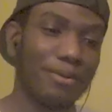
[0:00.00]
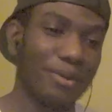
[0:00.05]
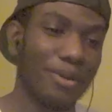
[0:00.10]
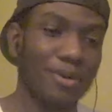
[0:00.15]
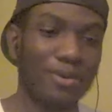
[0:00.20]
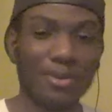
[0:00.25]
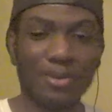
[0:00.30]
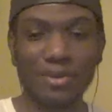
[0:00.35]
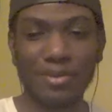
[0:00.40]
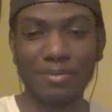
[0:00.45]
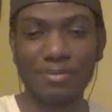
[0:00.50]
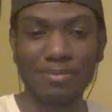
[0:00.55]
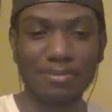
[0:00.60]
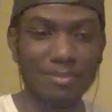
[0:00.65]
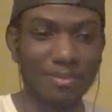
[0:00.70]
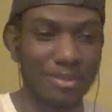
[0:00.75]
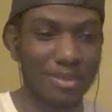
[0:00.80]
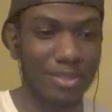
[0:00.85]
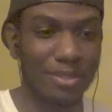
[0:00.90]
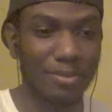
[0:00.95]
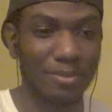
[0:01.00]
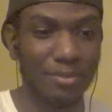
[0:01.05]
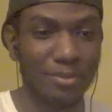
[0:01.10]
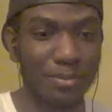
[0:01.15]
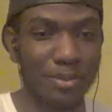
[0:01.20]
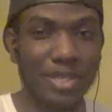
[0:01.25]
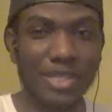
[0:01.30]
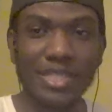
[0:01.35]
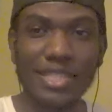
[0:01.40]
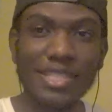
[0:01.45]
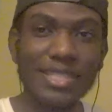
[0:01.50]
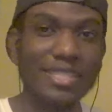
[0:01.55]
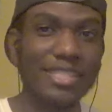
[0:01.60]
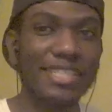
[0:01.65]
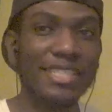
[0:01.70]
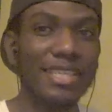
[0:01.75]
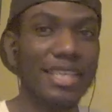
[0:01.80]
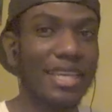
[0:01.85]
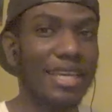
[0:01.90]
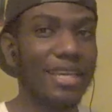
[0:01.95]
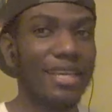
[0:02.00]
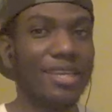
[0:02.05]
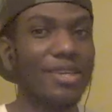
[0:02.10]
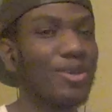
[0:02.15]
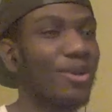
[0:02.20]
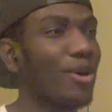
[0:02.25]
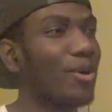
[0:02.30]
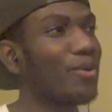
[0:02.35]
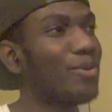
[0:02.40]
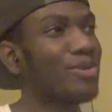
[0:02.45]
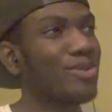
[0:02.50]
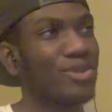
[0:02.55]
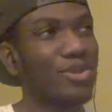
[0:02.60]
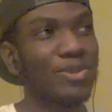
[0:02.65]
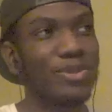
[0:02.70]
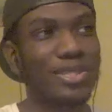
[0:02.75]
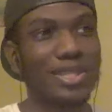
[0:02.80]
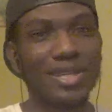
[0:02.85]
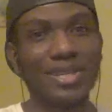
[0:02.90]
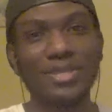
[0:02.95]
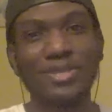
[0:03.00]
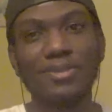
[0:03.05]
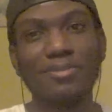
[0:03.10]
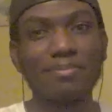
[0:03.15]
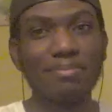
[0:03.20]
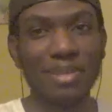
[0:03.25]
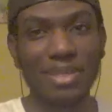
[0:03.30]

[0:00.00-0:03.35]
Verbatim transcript: Hold on. But Dizzy, he always knows how to